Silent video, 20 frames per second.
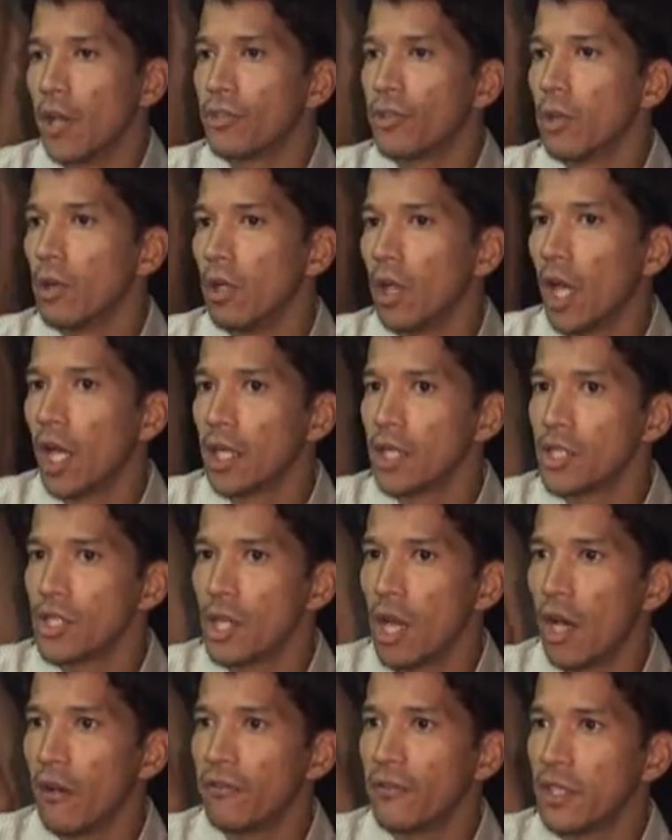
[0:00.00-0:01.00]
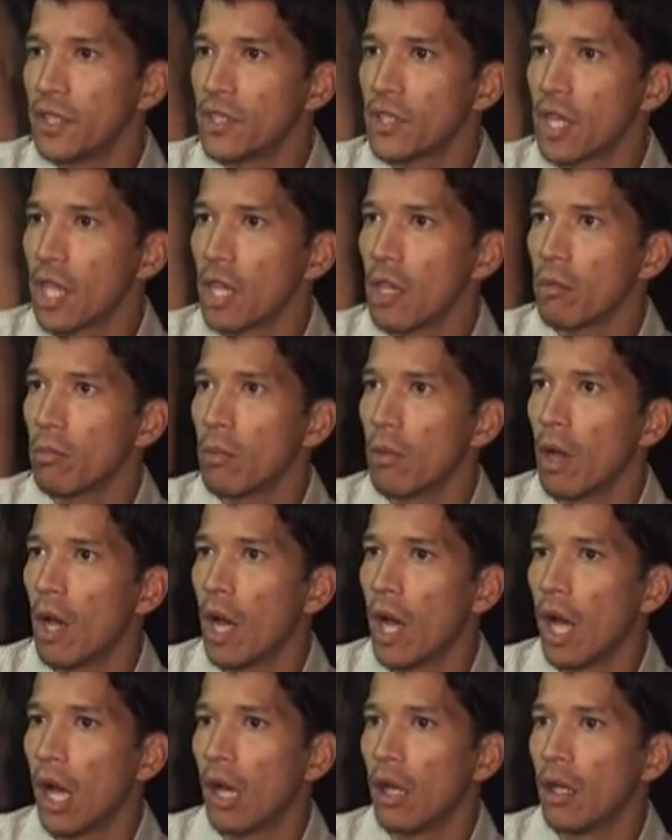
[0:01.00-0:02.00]
gone through a lot of stuff. This team,
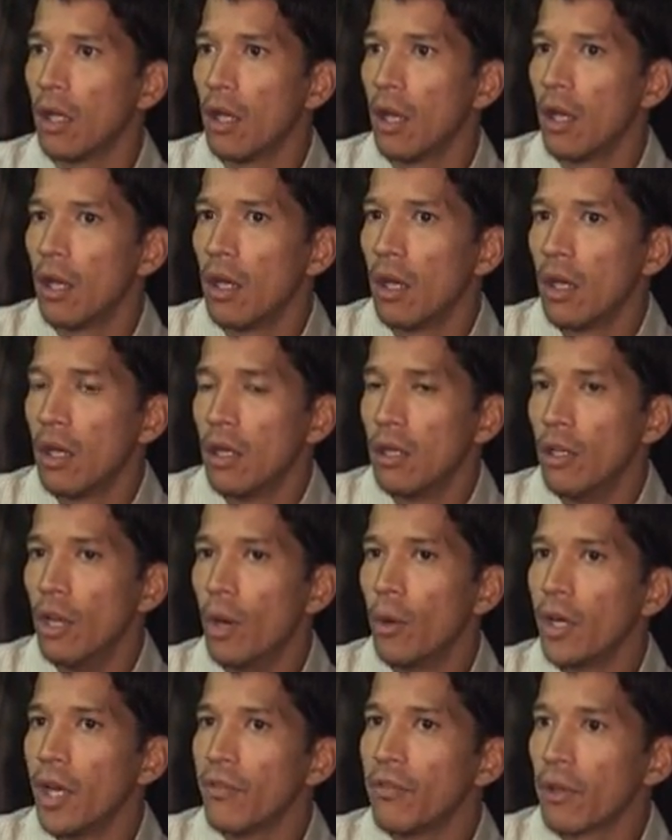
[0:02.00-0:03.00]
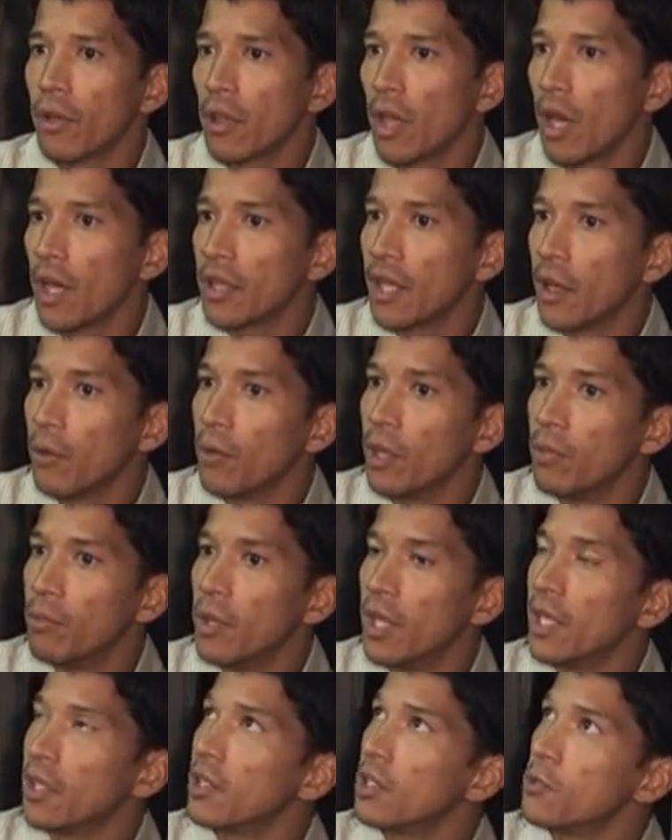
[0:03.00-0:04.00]
uh, no one ever thought that
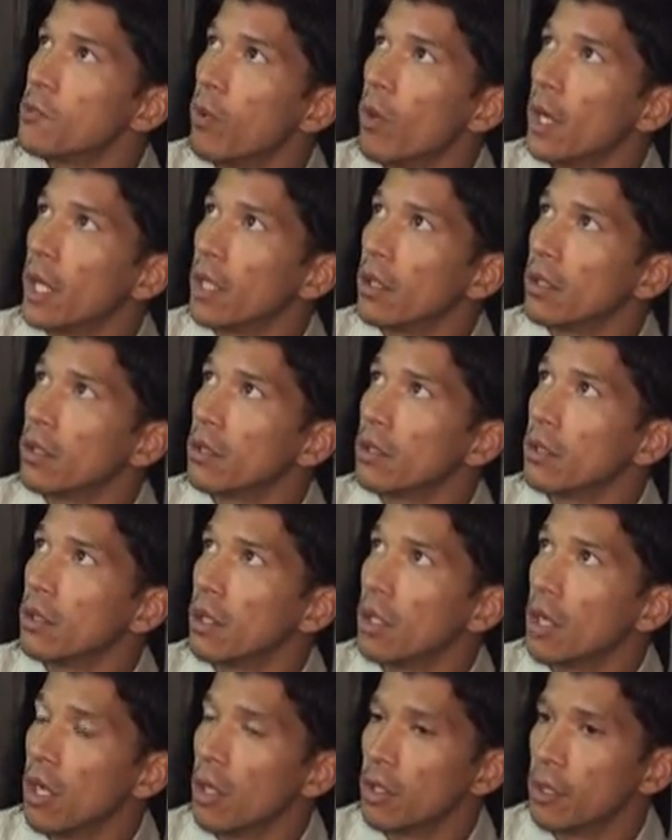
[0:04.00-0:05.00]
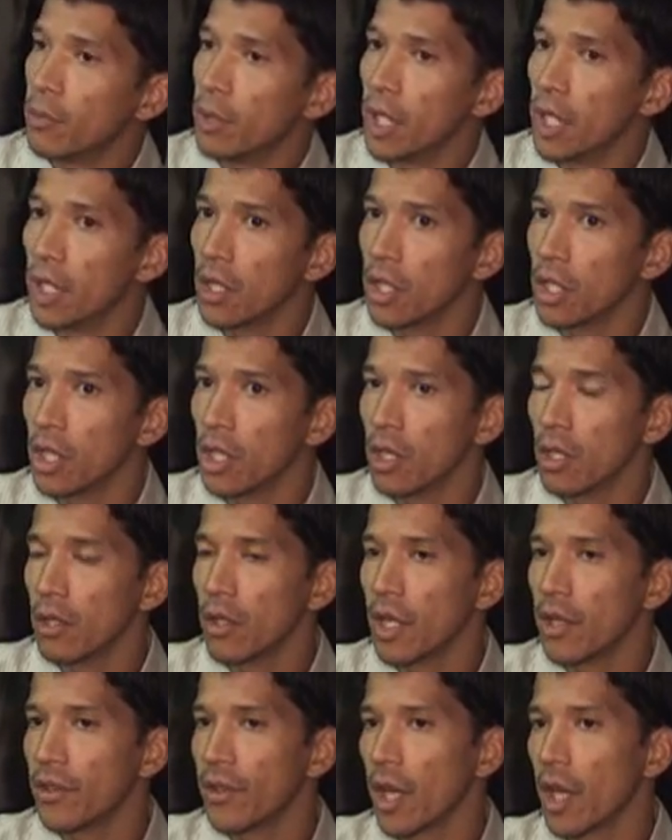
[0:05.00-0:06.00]
we'd be at this point. You know, at the beginning of the
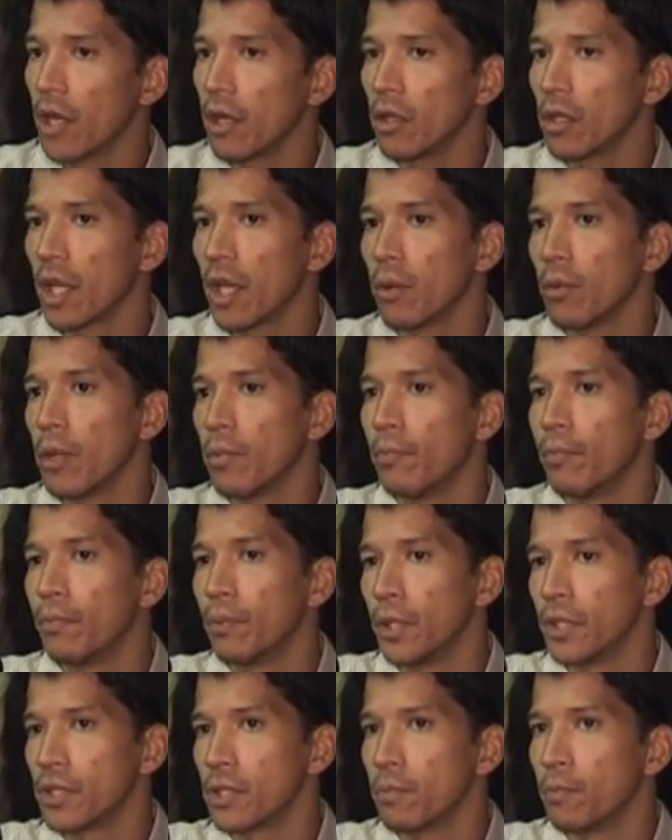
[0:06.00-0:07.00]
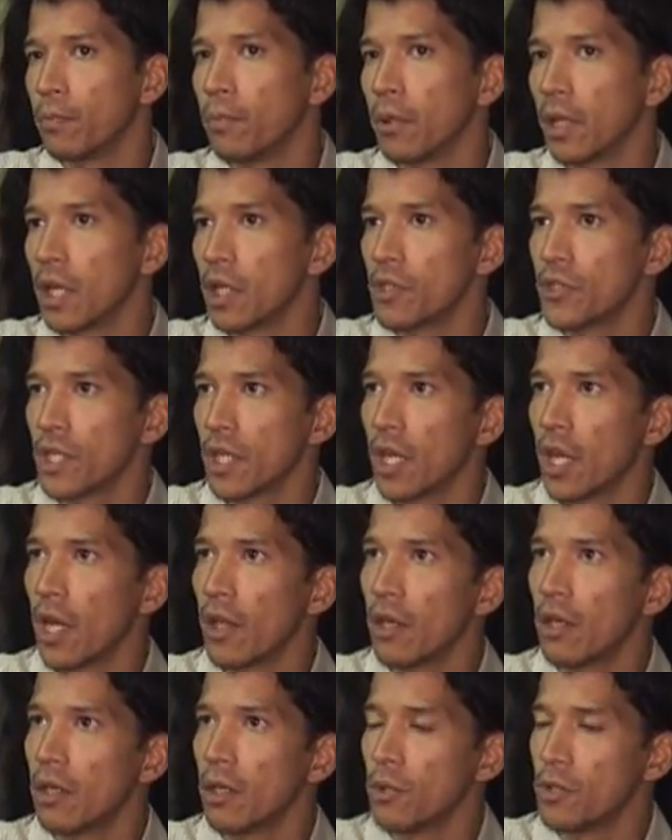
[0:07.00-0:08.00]
year, they thought, okay, we put some players
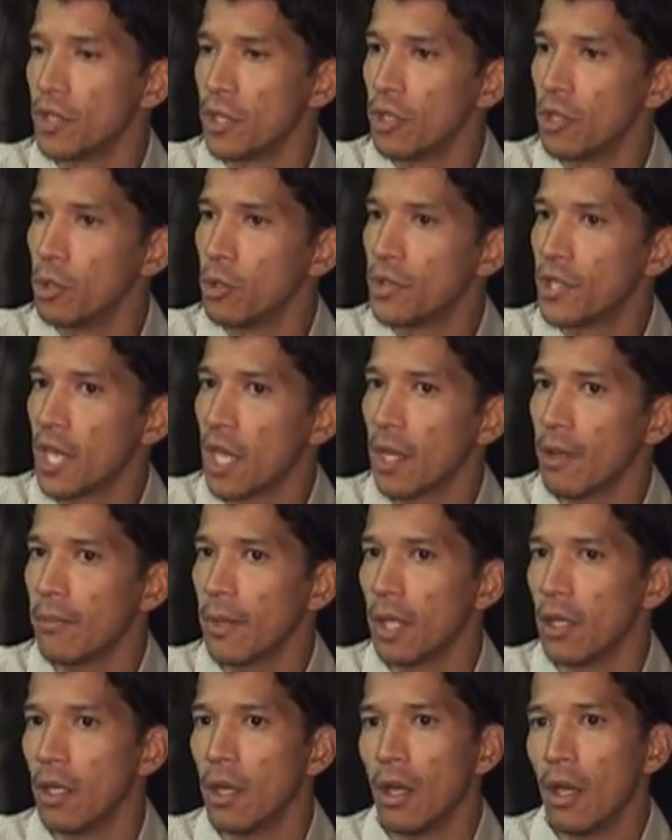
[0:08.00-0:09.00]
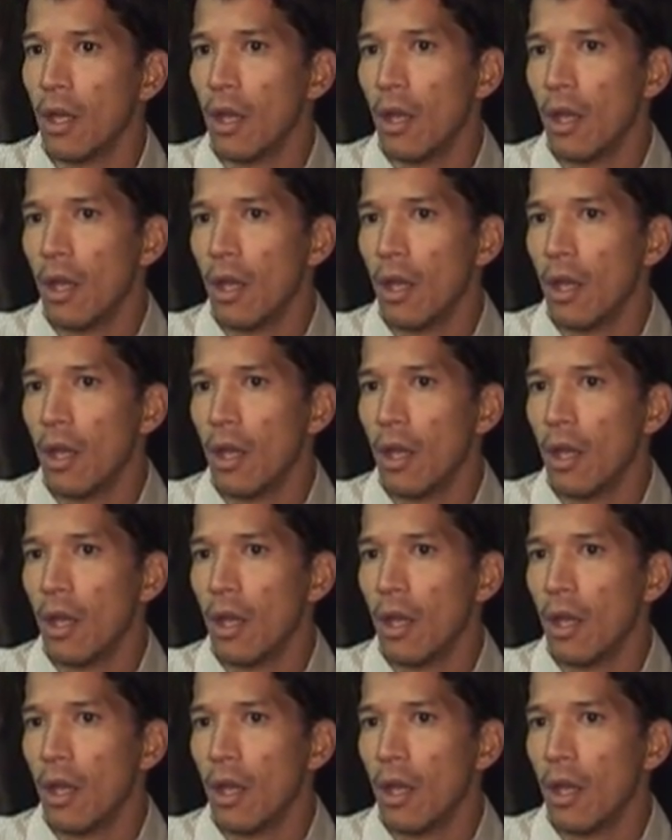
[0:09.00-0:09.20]
together. It was a new team, and